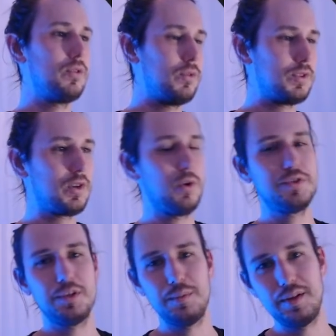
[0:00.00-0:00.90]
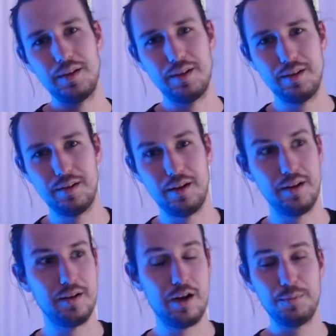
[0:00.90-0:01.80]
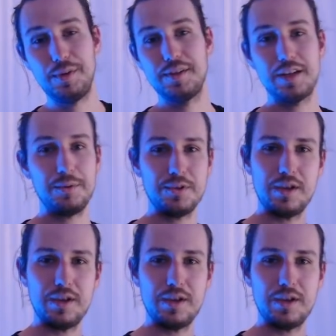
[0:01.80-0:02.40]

who is coaching me in how to play Deception,